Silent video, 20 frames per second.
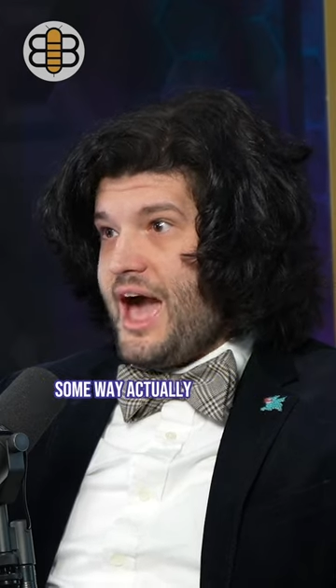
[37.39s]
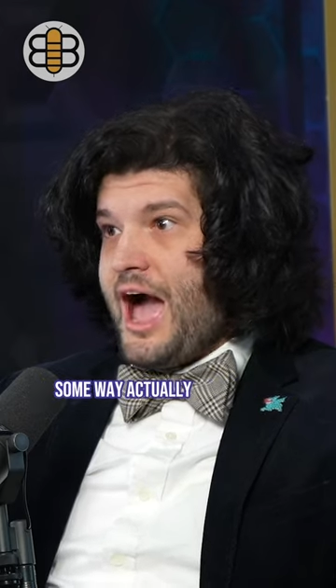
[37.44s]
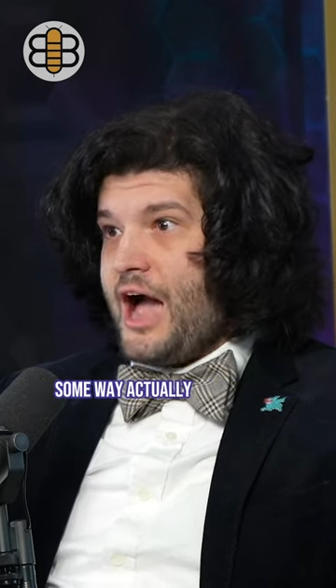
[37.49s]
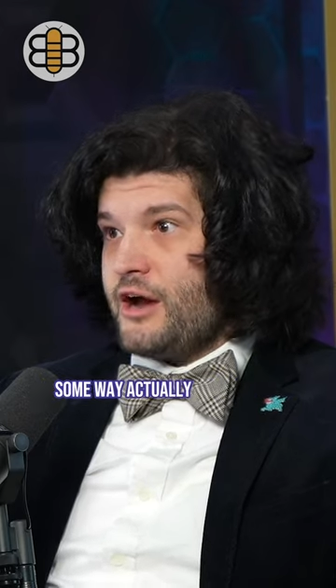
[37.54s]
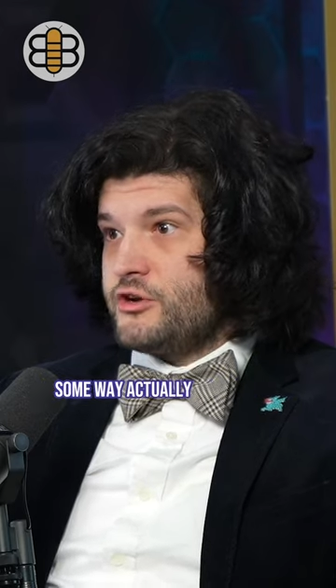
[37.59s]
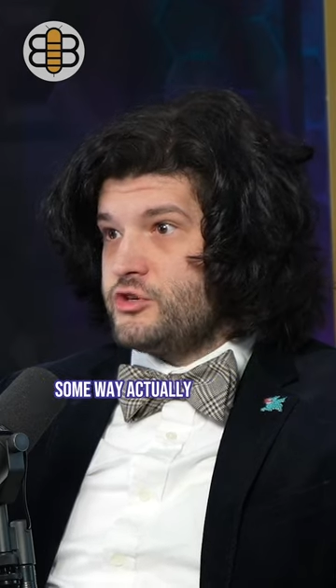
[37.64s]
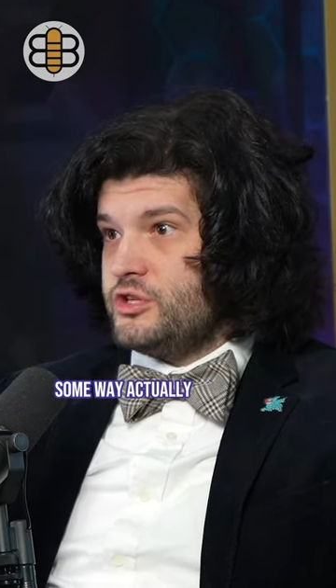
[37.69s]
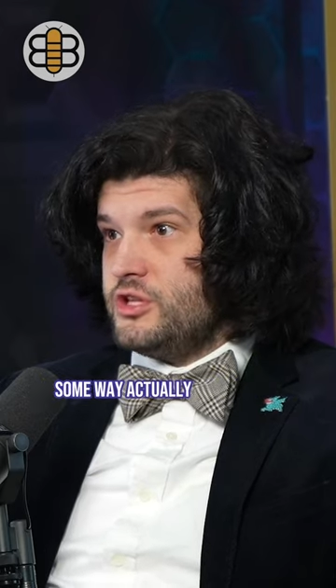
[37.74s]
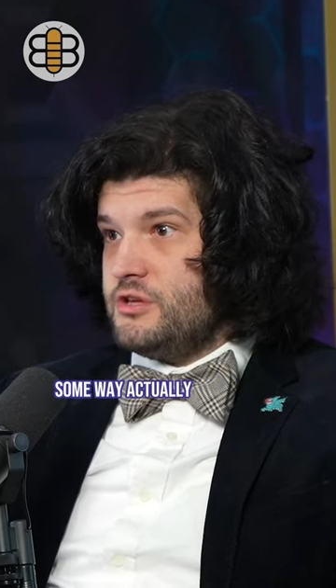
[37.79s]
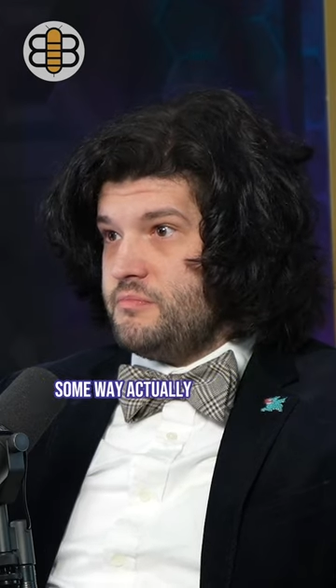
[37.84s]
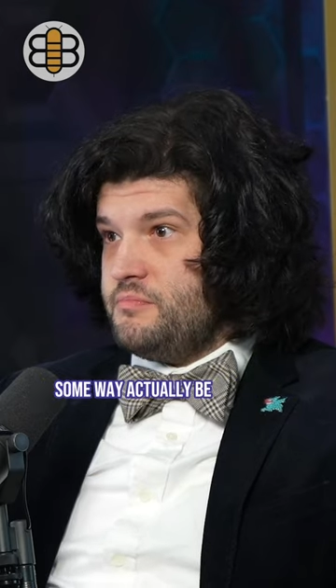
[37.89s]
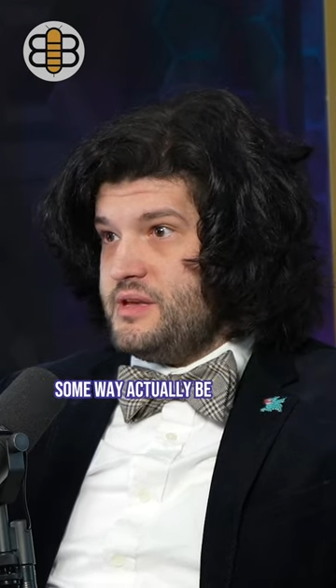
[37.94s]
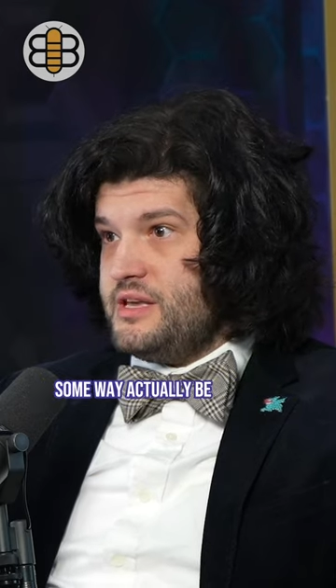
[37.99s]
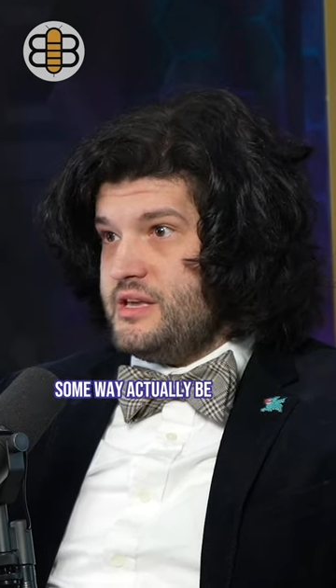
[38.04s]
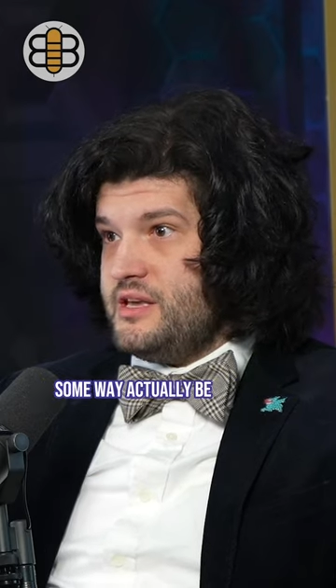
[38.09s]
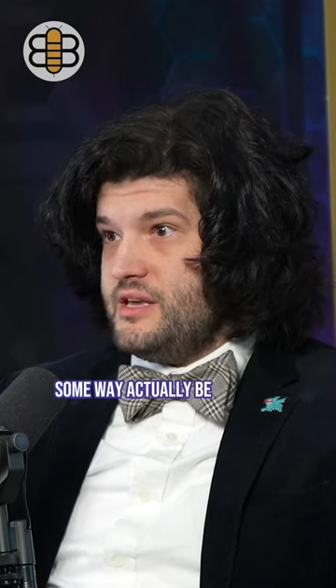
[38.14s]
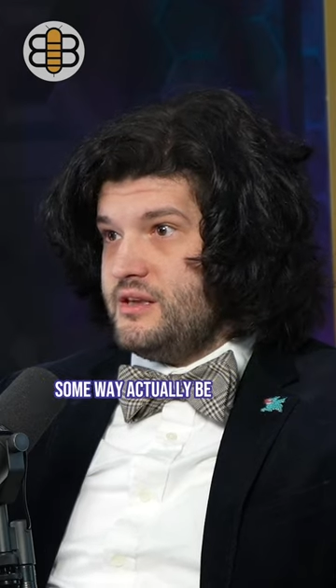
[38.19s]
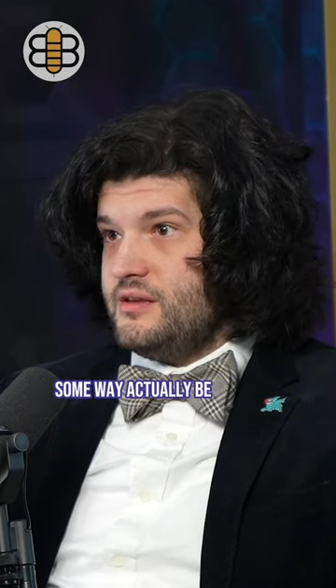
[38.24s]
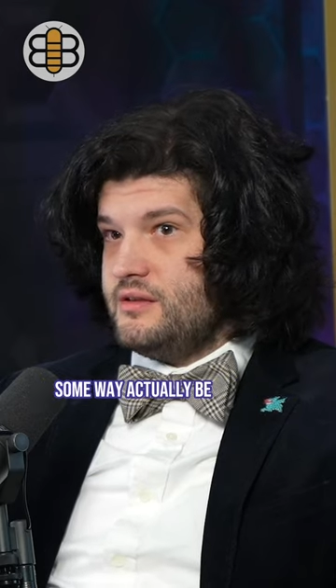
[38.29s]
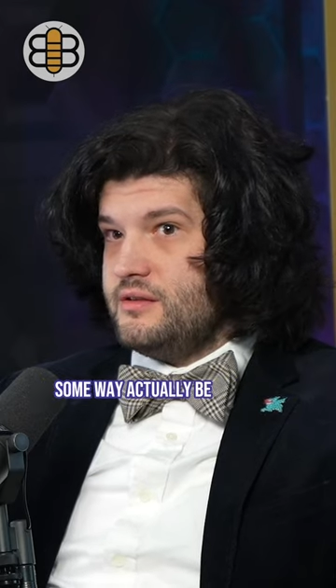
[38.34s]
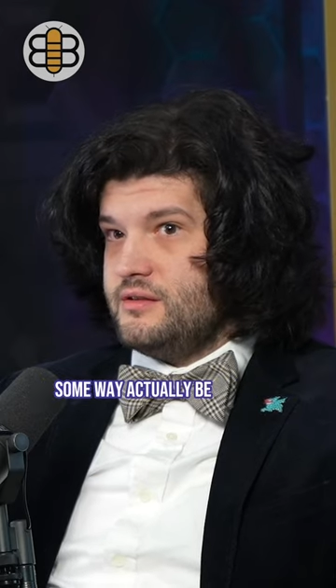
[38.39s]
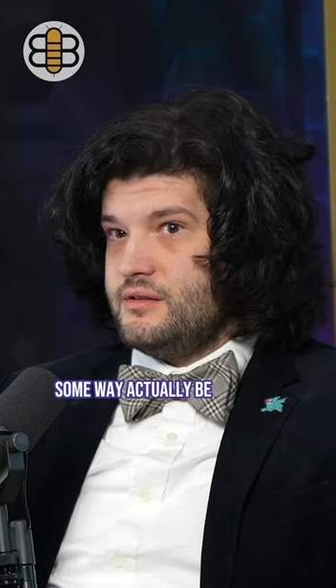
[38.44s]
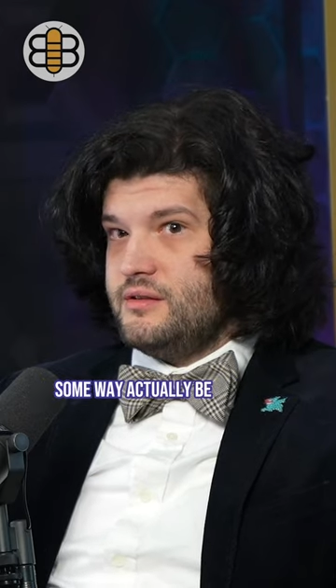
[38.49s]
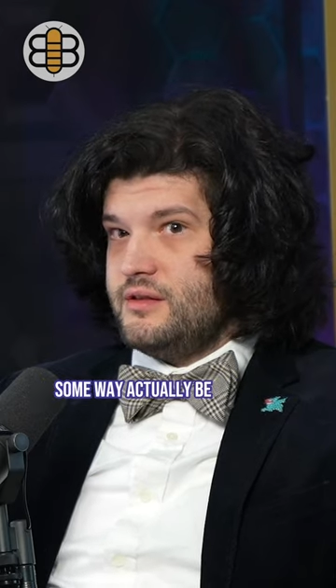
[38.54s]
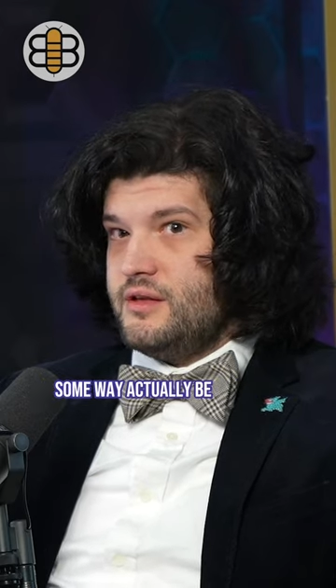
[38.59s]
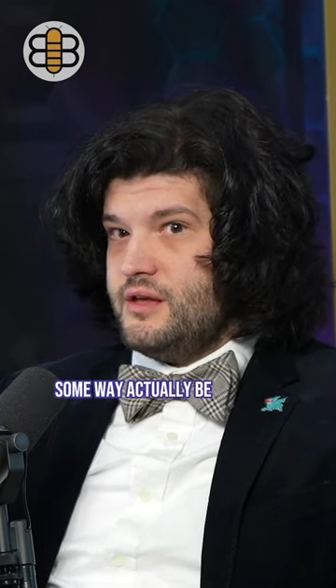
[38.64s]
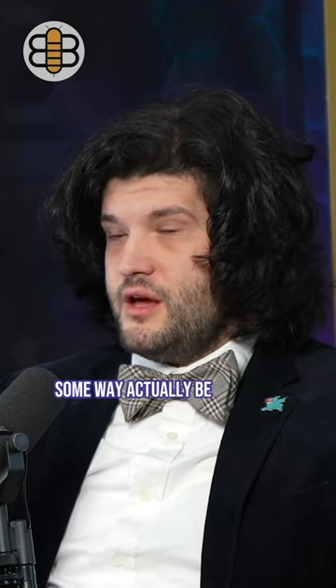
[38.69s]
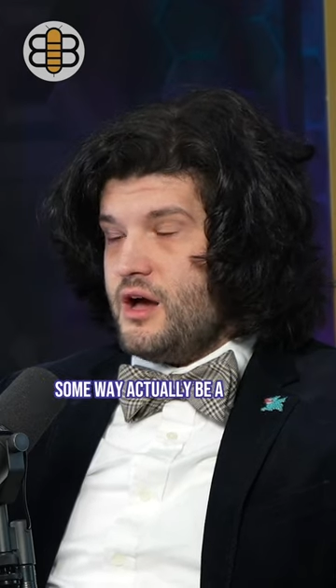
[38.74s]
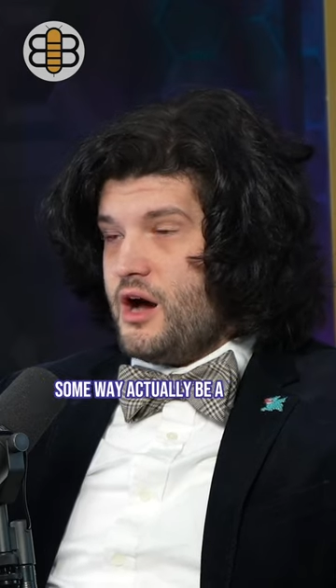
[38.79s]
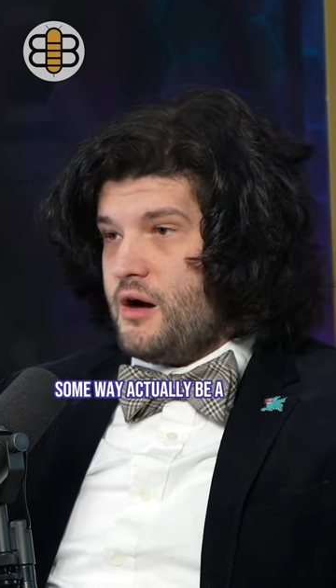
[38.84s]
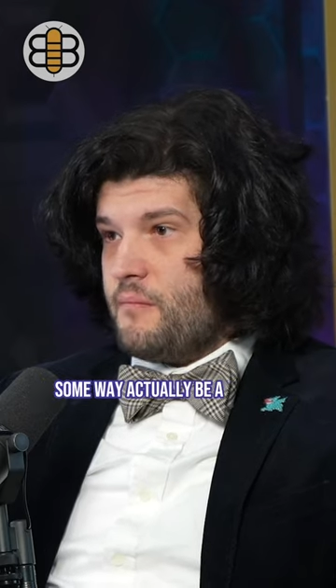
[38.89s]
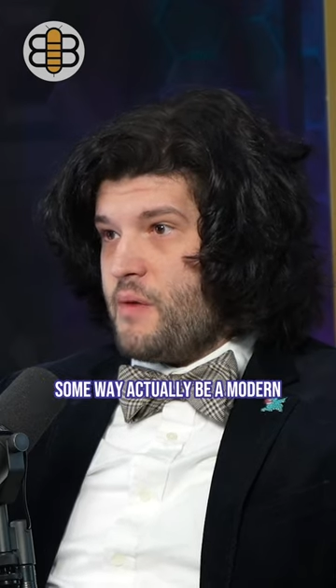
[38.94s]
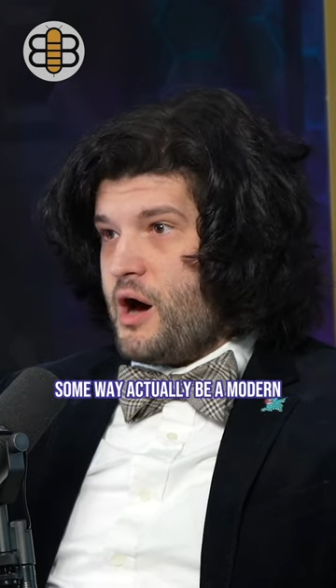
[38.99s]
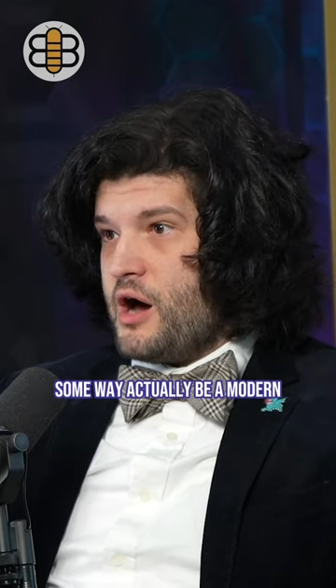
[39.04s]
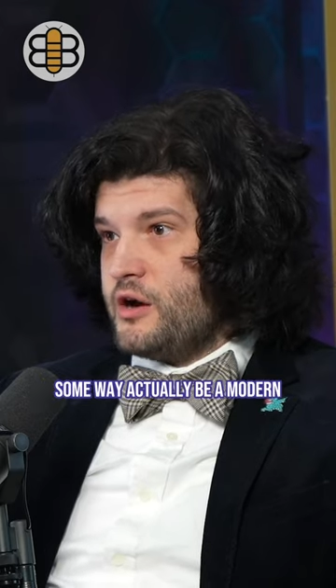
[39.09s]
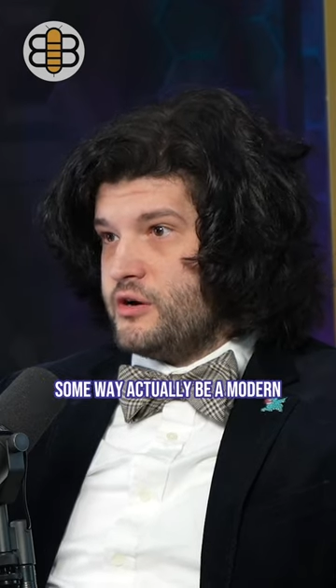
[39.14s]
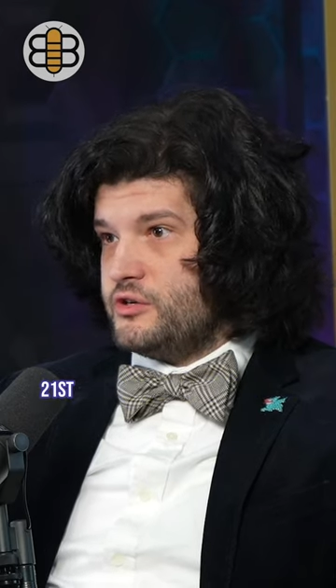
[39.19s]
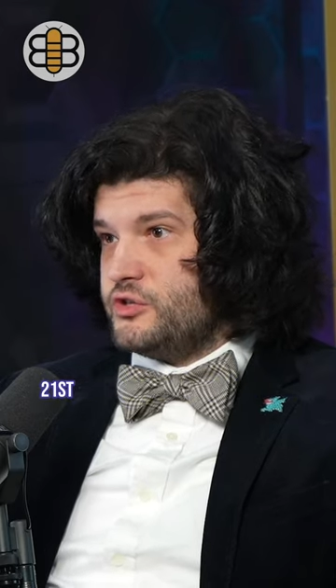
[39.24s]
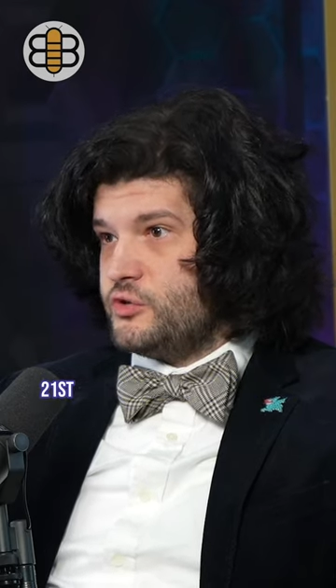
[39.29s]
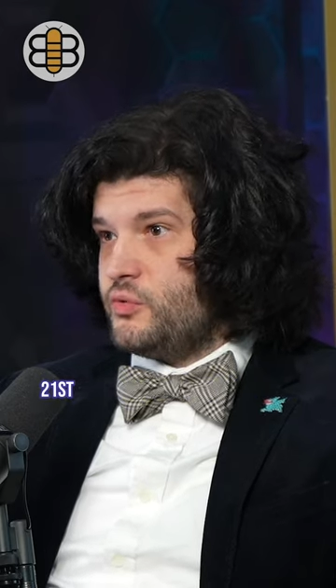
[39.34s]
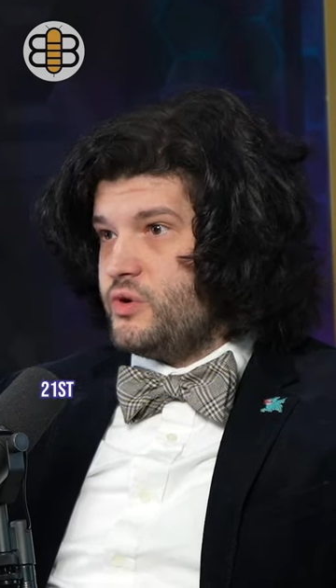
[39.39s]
actually be a modern